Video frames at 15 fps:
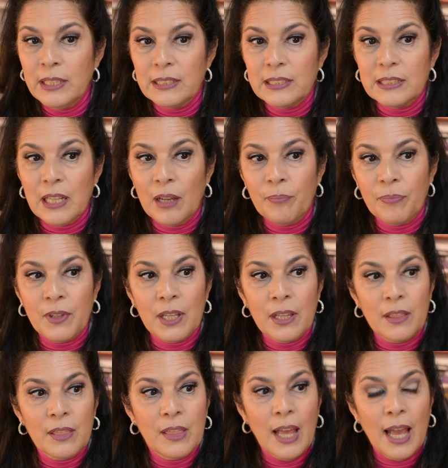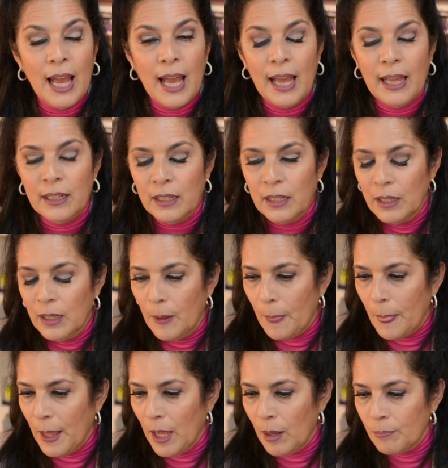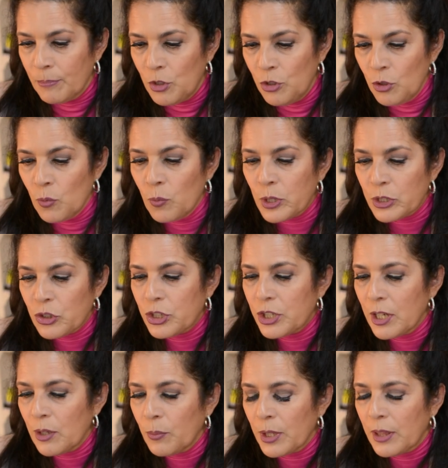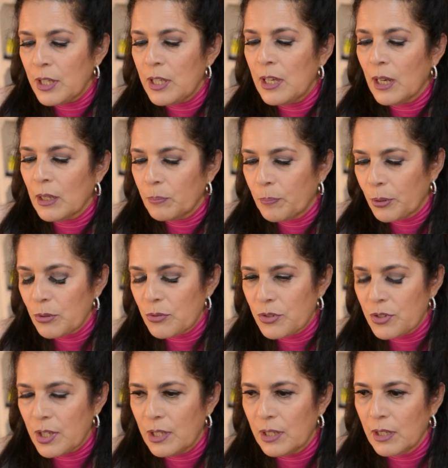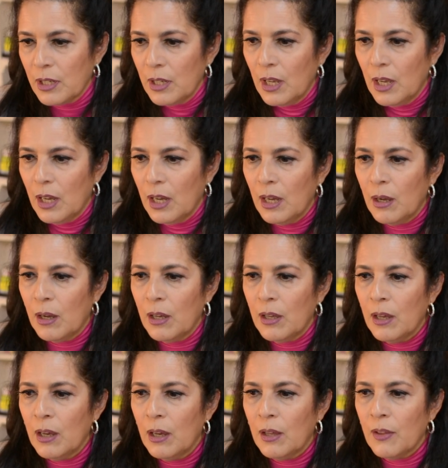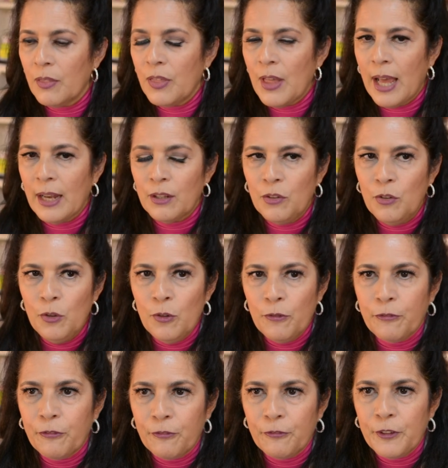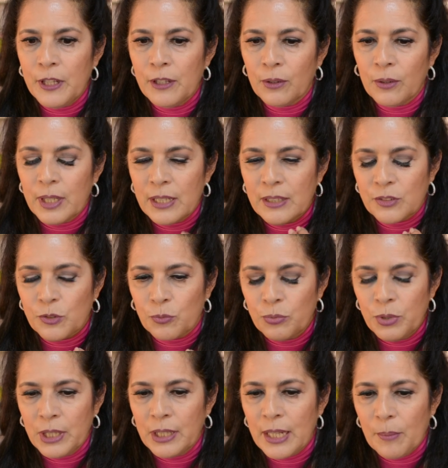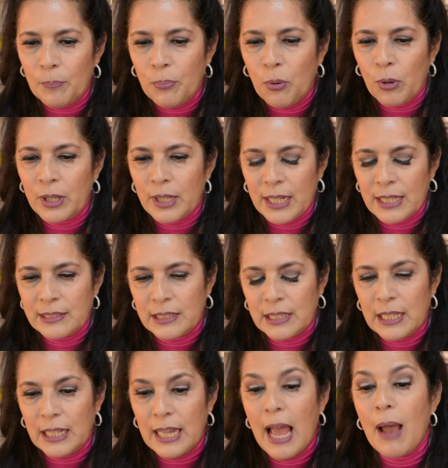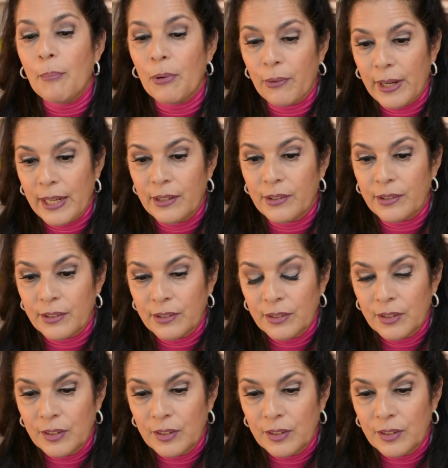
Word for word: is something that you would share with a young person that you feel is really important as a collaborator?